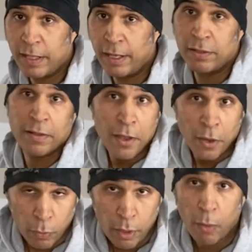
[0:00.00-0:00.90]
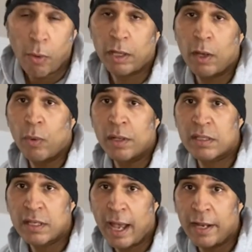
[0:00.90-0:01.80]
meaning we are working one
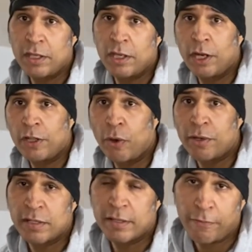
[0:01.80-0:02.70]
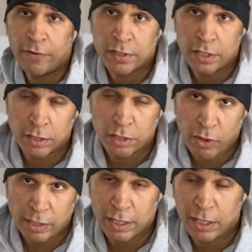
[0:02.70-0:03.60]
side and you're going to notice a difference in your
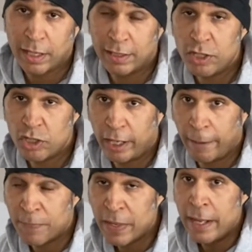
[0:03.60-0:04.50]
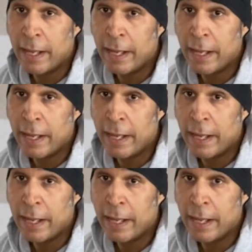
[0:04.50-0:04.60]
strength and your conditioning.